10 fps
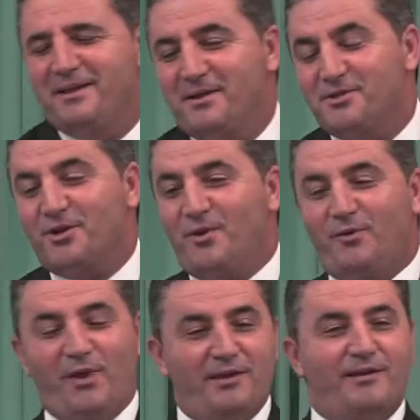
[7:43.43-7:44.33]
So
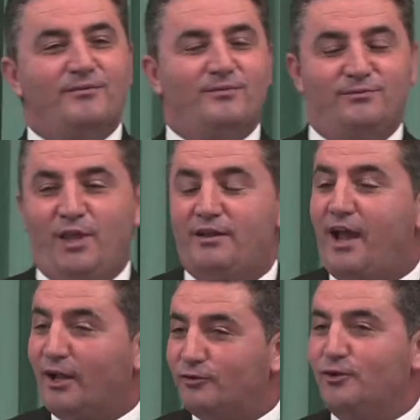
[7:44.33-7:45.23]
we
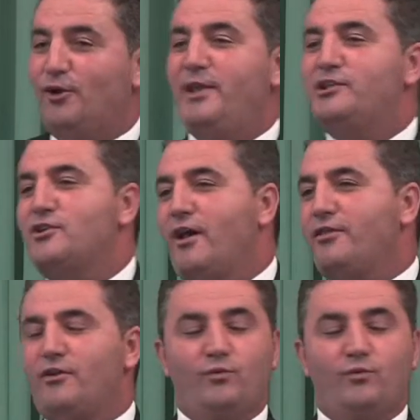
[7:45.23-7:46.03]
got to know each other,